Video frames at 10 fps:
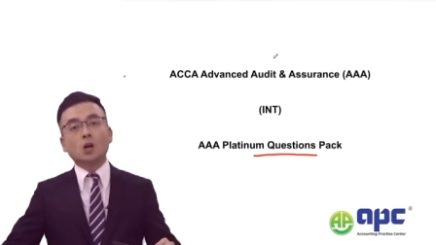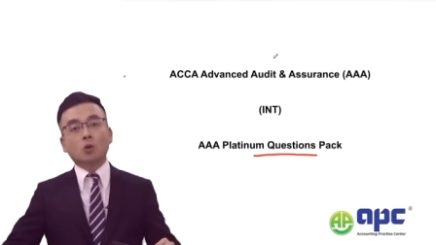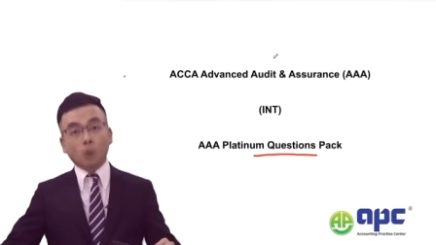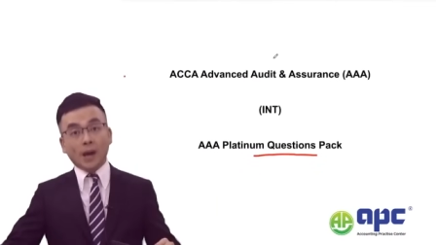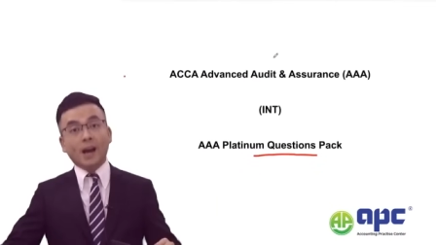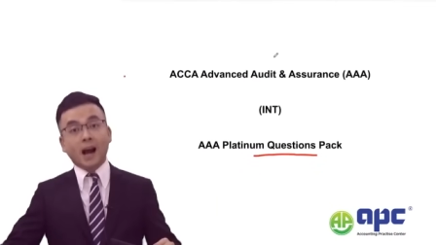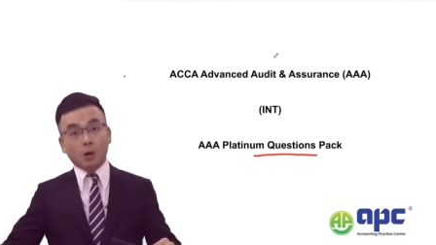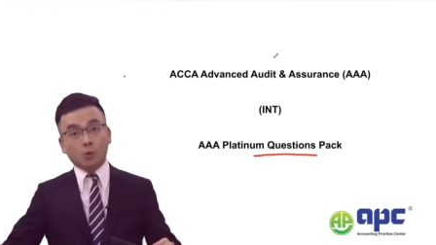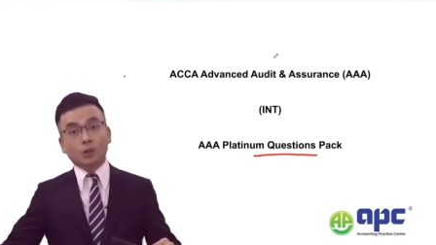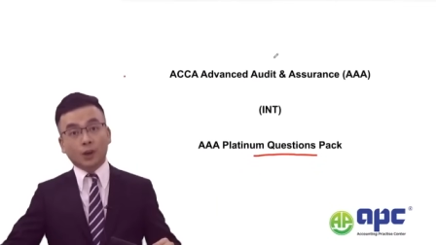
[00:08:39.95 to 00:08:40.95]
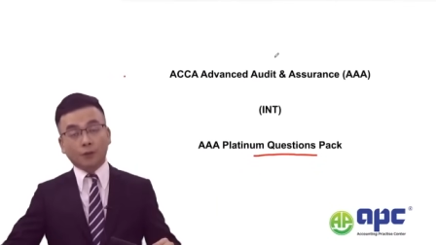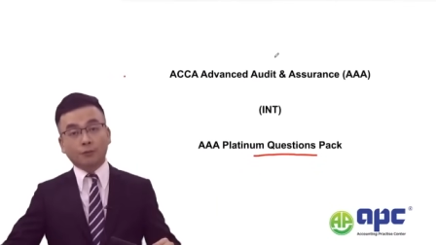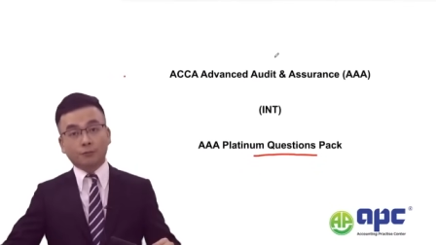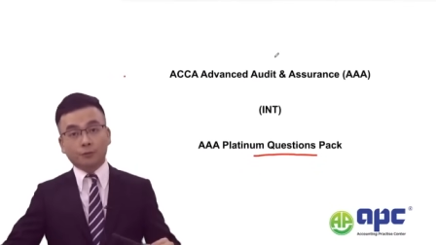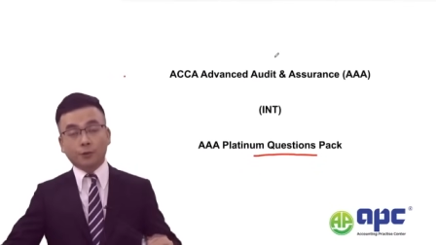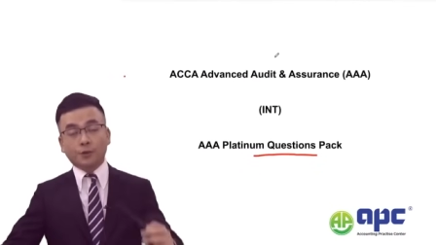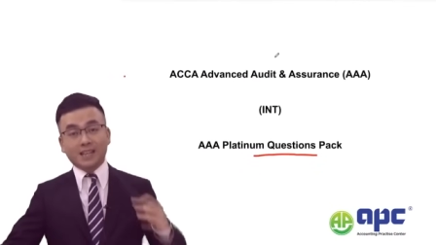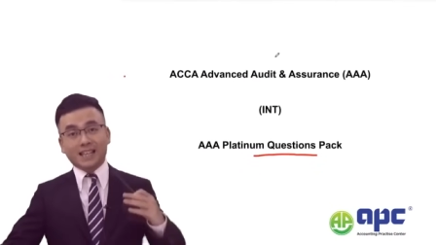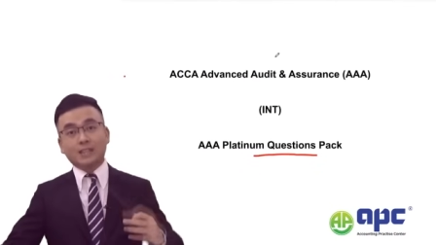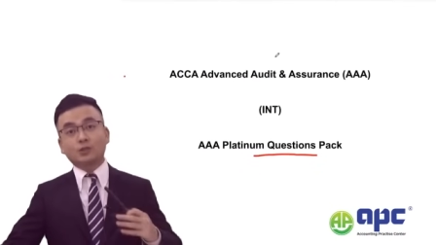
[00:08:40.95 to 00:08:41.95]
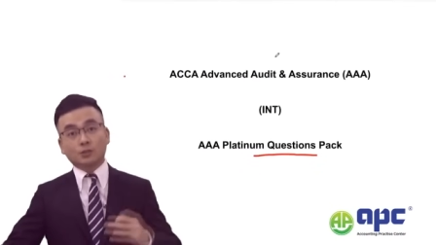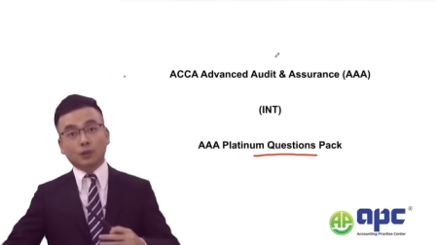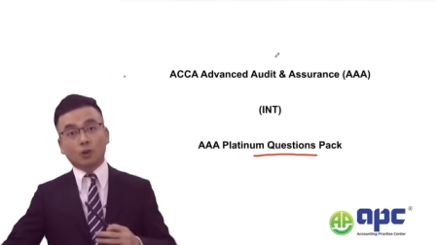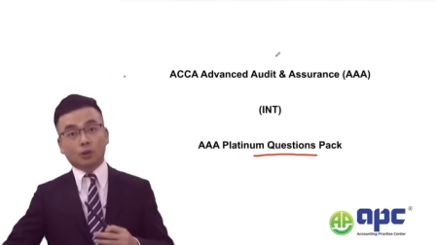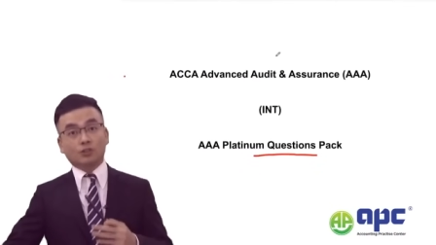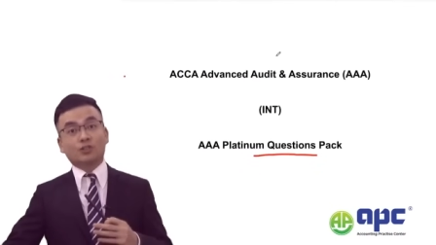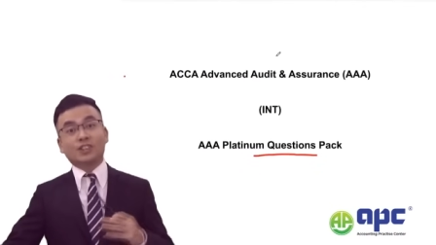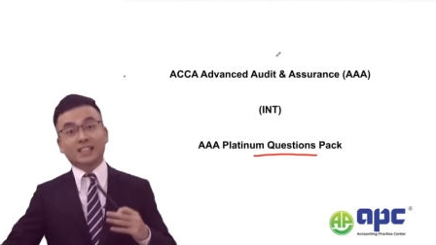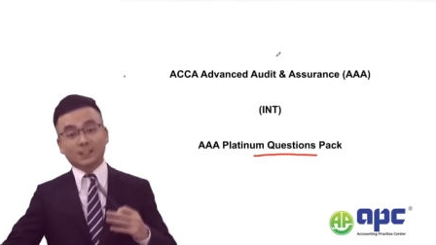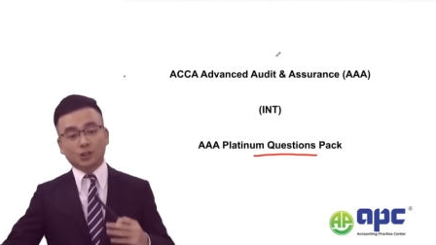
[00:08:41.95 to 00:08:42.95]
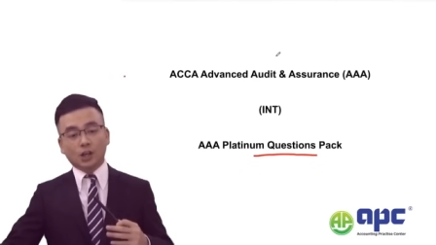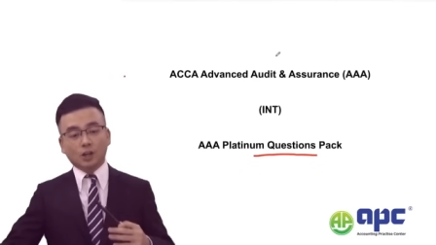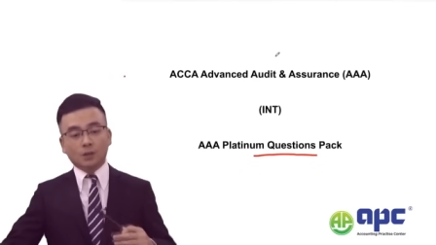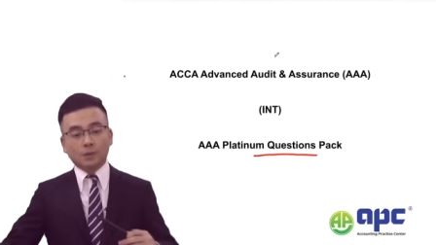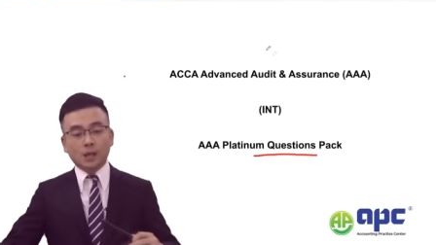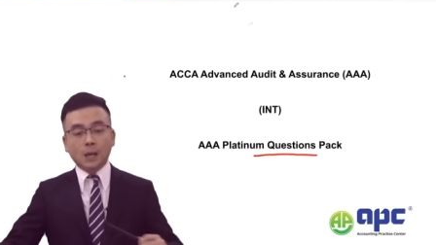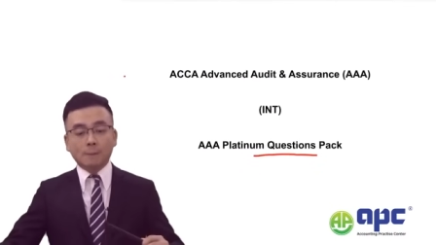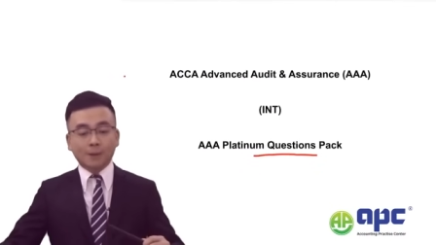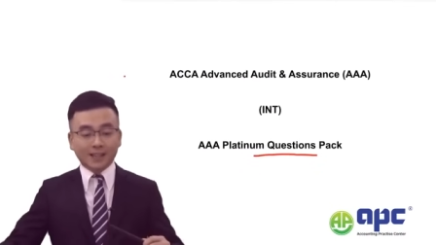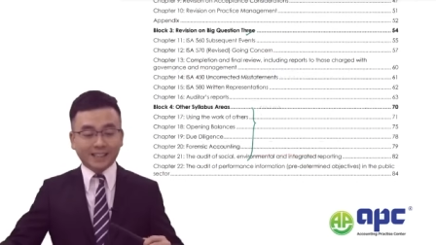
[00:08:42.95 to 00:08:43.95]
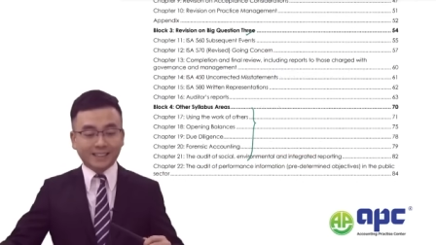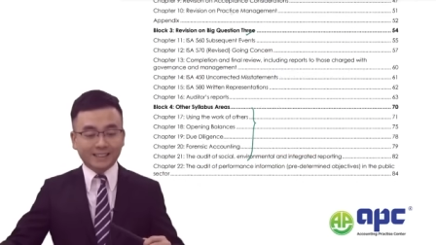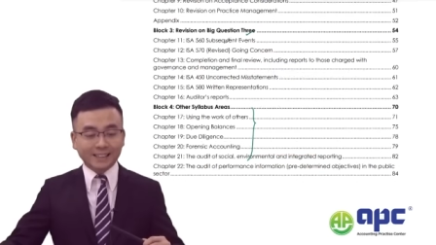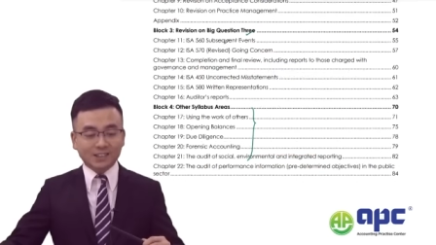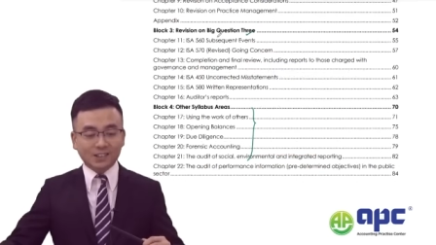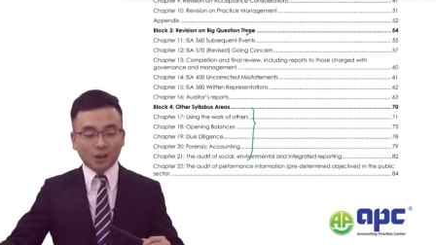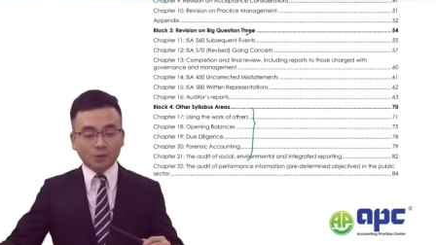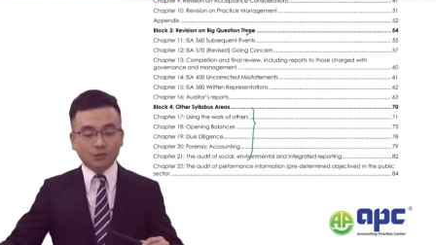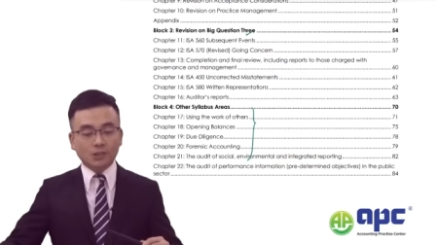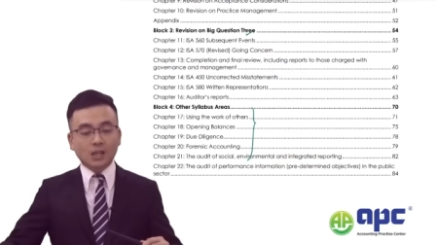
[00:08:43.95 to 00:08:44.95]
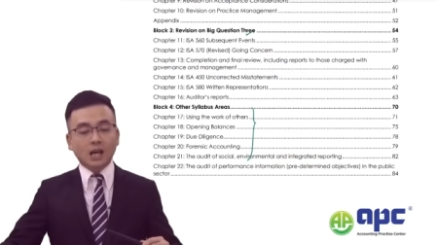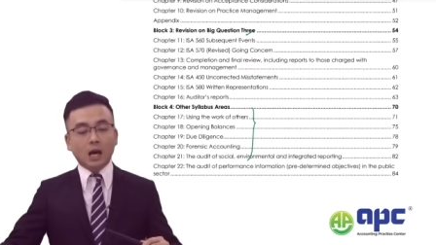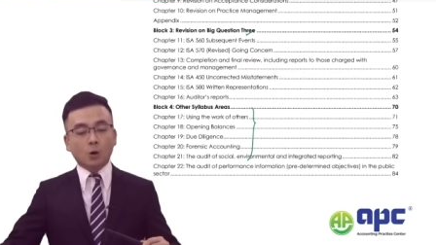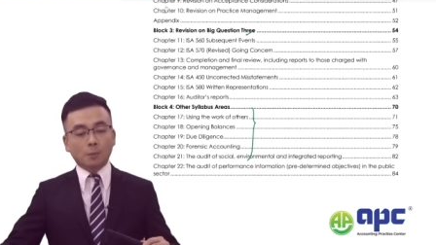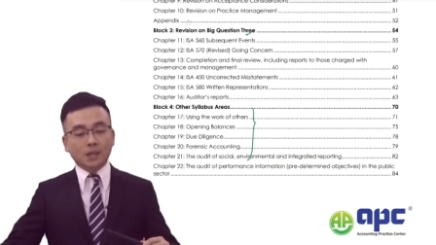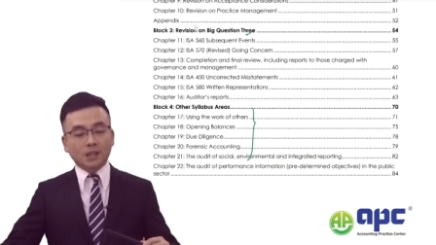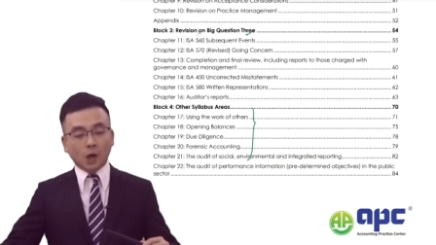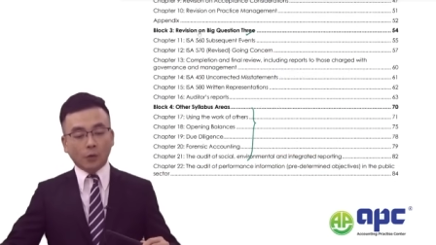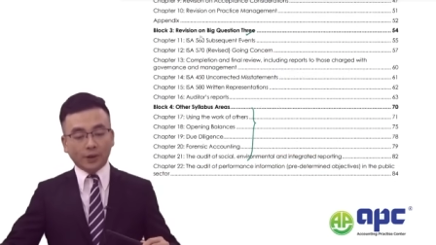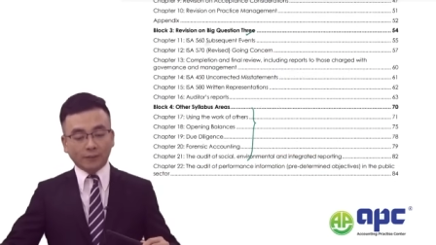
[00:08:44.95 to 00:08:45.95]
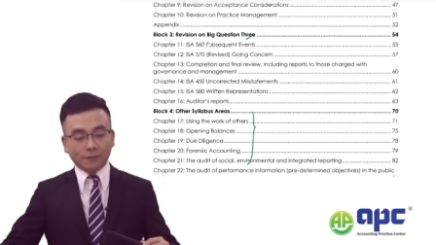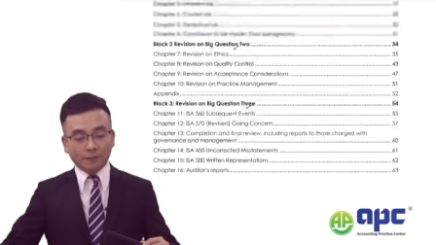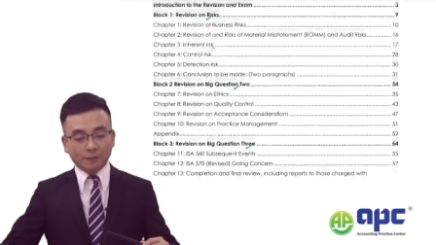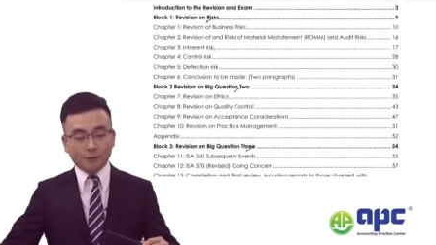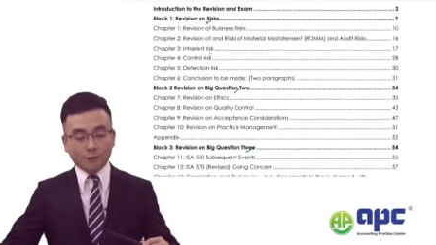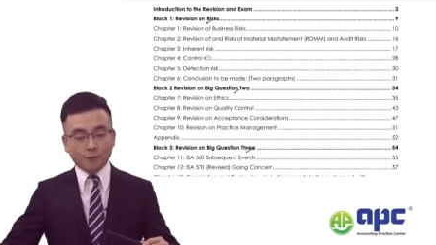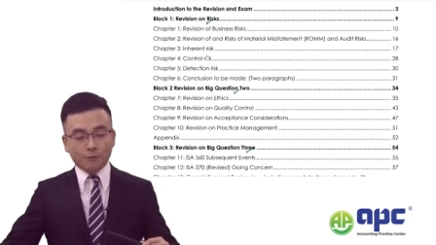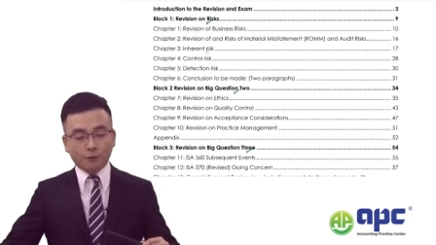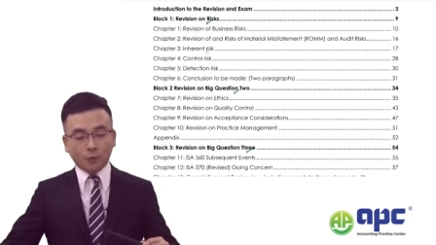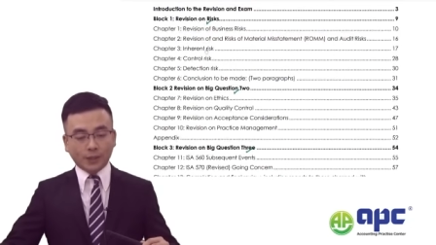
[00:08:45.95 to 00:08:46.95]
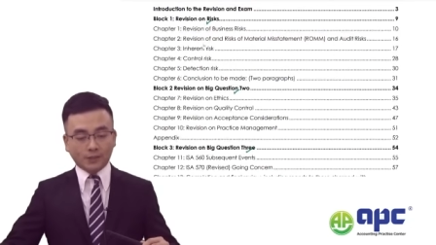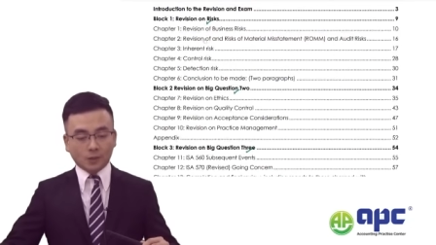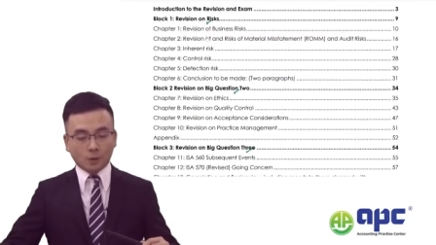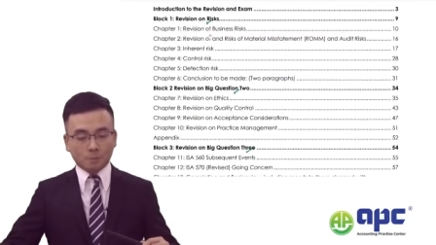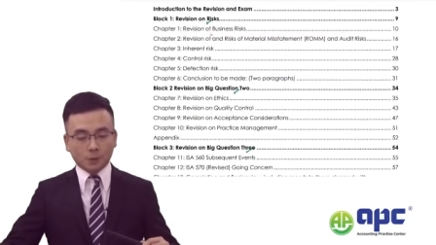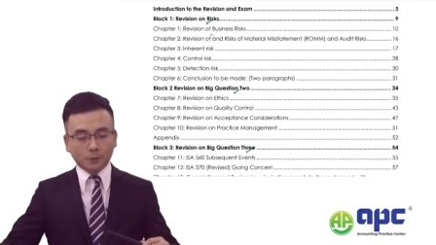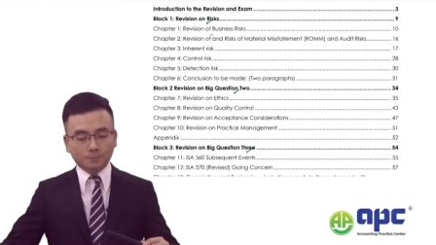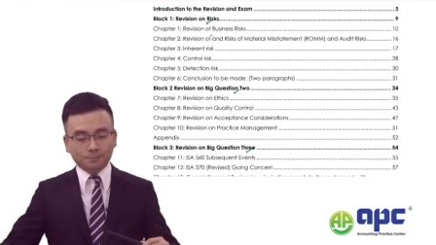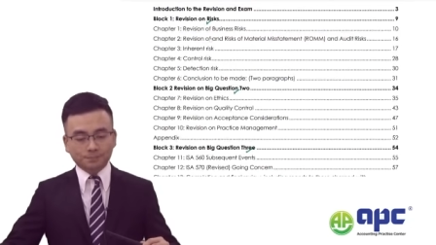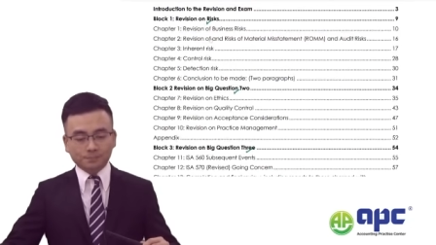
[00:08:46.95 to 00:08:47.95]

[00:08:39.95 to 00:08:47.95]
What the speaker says: where I will go through each of the questions in turn, but in this note, I will be going through, for example,